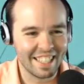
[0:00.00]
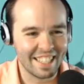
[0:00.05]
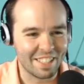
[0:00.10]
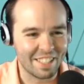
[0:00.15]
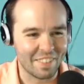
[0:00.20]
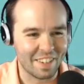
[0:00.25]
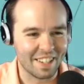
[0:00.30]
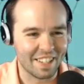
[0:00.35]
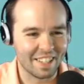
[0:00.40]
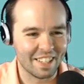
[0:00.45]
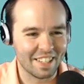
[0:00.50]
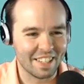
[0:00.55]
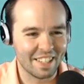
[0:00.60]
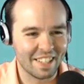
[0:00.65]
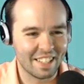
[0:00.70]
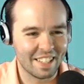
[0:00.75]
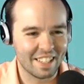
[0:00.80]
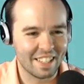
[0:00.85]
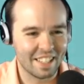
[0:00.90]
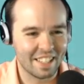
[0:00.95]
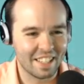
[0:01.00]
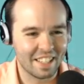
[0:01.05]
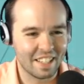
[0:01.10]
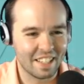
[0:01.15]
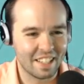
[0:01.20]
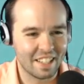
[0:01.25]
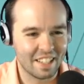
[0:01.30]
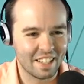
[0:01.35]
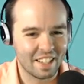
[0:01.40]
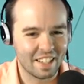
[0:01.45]
Yep. I wasn't
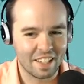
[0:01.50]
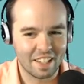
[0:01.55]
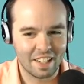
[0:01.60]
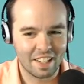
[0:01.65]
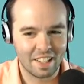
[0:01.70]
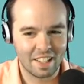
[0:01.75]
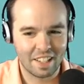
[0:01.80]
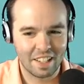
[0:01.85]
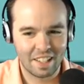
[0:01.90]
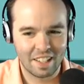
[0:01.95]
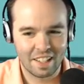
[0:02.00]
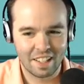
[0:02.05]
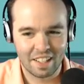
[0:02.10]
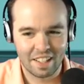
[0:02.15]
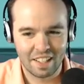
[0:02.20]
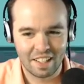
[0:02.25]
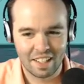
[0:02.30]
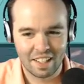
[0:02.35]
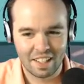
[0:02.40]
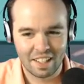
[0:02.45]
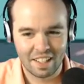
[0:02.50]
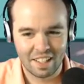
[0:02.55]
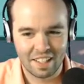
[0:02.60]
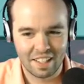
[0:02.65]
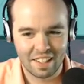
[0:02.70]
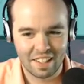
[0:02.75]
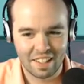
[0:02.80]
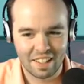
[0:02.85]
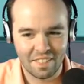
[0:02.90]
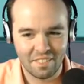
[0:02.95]
doing anything.
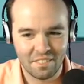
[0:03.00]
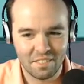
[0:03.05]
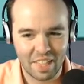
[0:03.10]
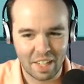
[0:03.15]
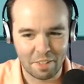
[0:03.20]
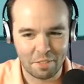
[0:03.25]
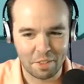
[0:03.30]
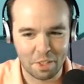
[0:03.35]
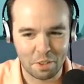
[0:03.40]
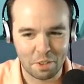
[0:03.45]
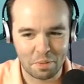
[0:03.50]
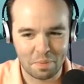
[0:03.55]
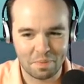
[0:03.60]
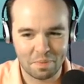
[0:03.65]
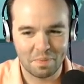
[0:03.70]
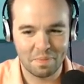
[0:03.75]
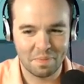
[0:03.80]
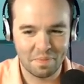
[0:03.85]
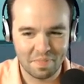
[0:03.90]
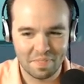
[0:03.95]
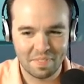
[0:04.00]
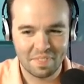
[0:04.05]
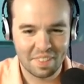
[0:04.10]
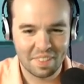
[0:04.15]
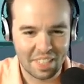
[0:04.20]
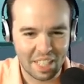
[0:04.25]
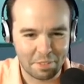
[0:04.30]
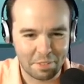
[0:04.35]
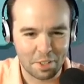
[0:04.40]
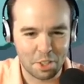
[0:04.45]
Thank
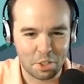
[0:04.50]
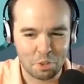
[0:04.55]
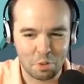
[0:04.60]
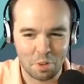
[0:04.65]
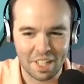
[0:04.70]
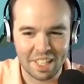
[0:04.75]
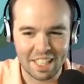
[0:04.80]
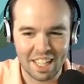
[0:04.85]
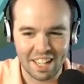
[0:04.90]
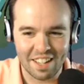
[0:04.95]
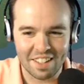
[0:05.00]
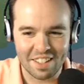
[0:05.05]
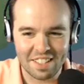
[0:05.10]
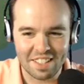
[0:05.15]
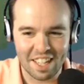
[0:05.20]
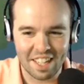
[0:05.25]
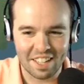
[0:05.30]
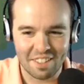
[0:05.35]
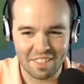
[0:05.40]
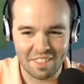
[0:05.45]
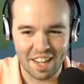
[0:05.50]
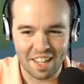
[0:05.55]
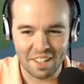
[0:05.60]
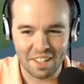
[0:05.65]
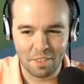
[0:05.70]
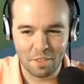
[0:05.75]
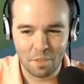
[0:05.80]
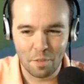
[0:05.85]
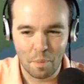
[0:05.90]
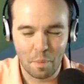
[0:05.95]
you for the $20 there,
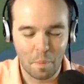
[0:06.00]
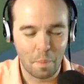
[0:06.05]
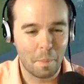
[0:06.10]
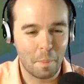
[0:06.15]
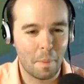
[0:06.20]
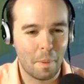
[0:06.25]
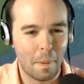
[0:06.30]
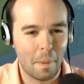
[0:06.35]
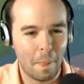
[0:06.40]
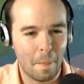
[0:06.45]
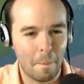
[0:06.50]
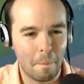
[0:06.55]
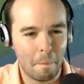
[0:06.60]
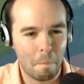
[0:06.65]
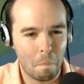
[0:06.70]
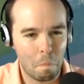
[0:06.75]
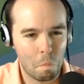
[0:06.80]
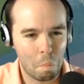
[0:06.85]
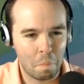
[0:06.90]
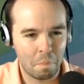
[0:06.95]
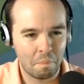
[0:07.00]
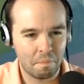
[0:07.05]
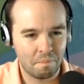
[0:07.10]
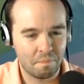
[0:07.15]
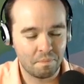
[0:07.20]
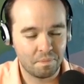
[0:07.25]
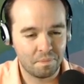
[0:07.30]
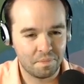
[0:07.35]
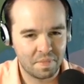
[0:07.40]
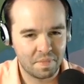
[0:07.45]
Ryan. No.
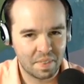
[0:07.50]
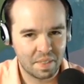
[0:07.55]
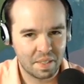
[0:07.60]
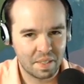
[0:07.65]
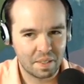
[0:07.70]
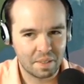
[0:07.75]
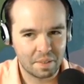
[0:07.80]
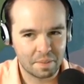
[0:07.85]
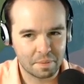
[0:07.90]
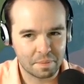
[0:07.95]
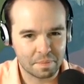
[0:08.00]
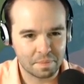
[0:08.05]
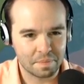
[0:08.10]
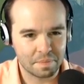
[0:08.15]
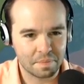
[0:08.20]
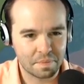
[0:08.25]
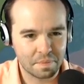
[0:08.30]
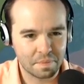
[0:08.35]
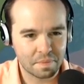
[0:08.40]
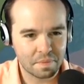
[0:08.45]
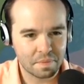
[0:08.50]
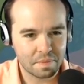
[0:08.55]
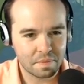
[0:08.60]
Good luck, guys.